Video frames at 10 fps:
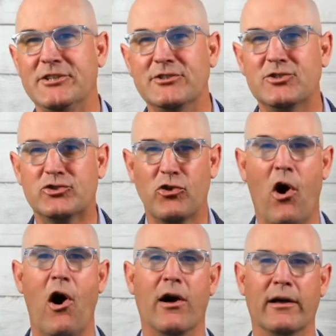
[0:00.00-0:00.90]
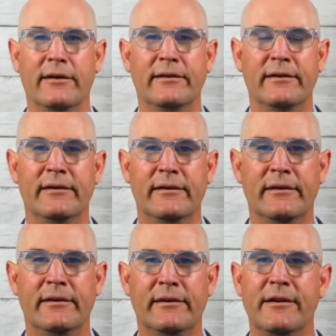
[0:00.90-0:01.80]
strong.
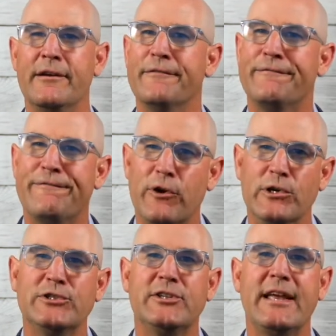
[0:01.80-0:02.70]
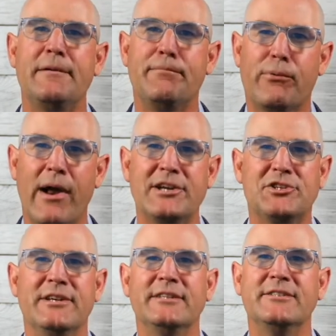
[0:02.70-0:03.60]
First
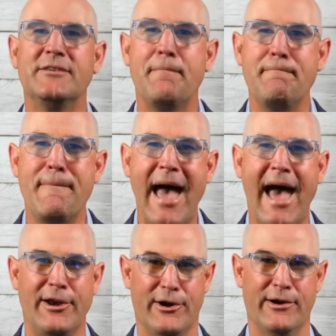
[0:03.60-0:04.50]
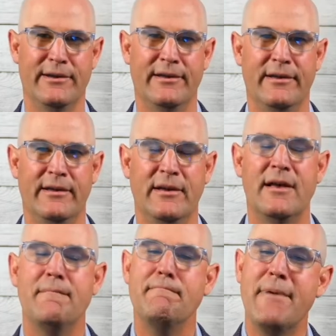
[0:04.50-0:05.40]
impressions matter.
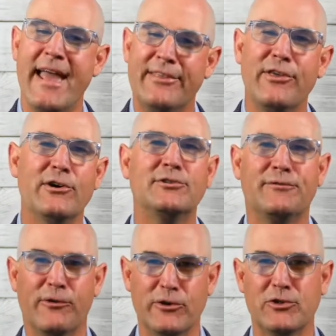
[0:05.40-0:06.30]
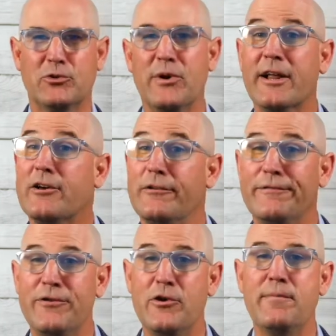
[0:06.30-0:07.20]
Make those first critical
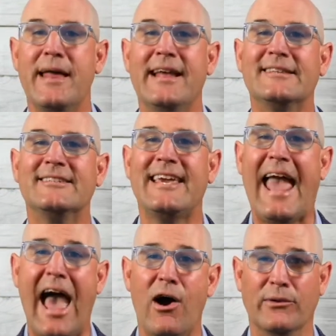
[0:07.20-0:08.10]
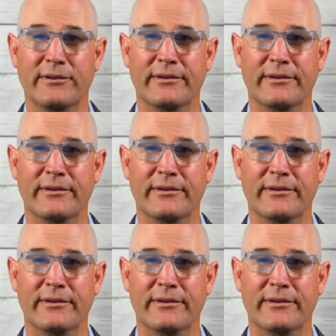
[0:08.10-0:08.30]
few minutes count.